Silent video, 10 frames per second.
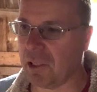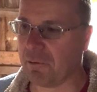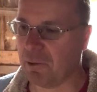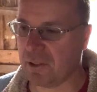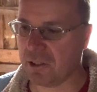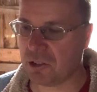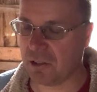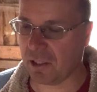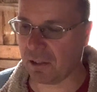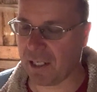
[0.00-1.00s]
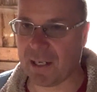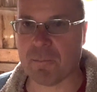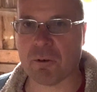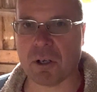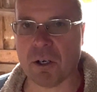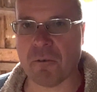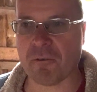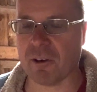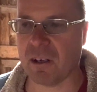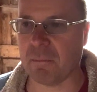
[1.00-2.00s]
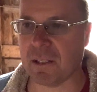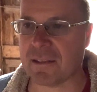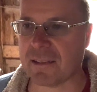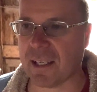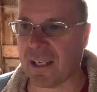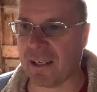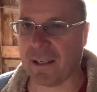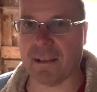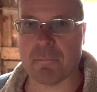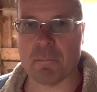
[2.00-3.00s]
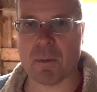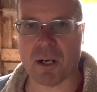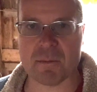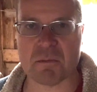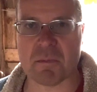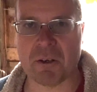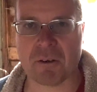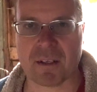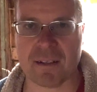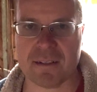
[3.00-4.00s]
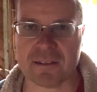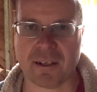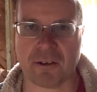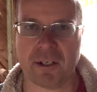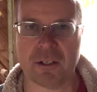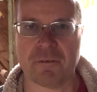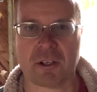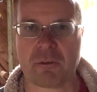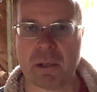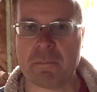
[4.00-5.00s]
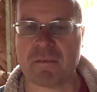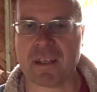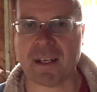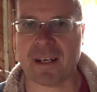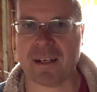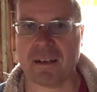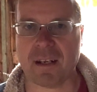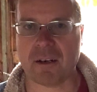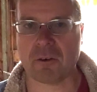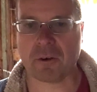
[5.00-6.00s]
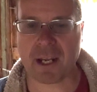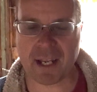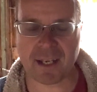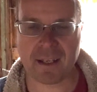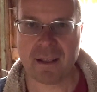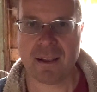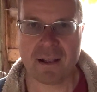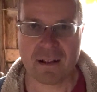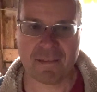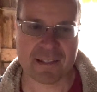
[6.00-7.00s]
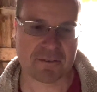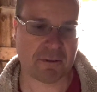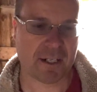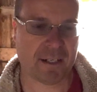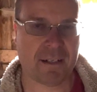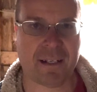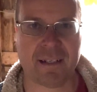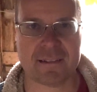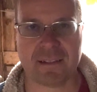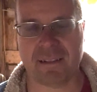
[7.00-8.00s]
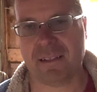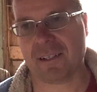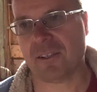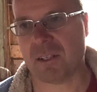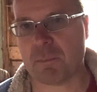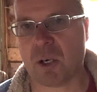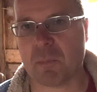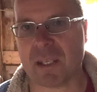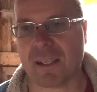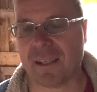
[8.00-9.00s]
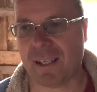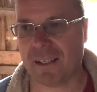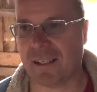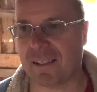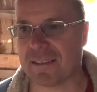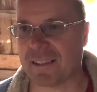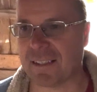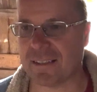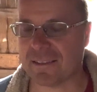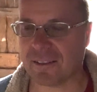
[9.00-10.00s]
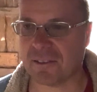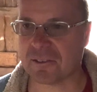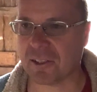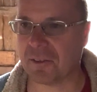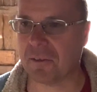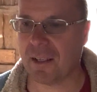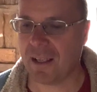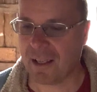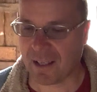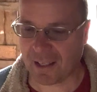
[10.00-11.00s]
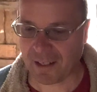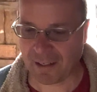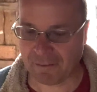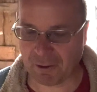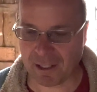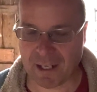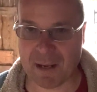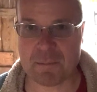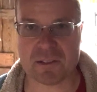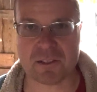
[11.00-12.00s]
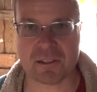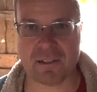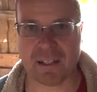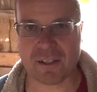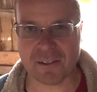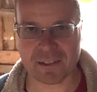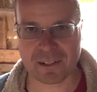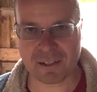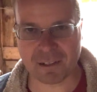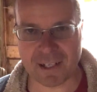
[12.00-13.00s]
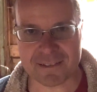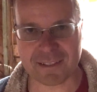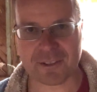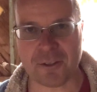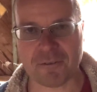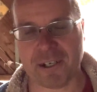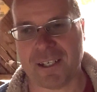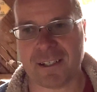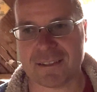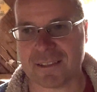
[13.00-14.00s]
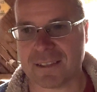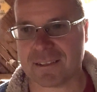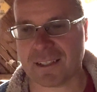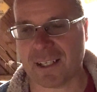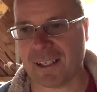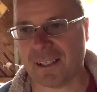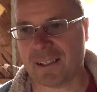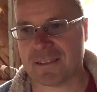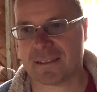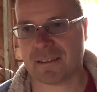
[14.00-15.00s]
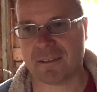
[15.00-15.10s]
like when the lamb will go from, let's say, mom's milk, start getting over to creep feed and or hay, that's when it gets, they call it a pulpy kidney disease also. And what it happens is just, they call it the classic overeating disease, and it's,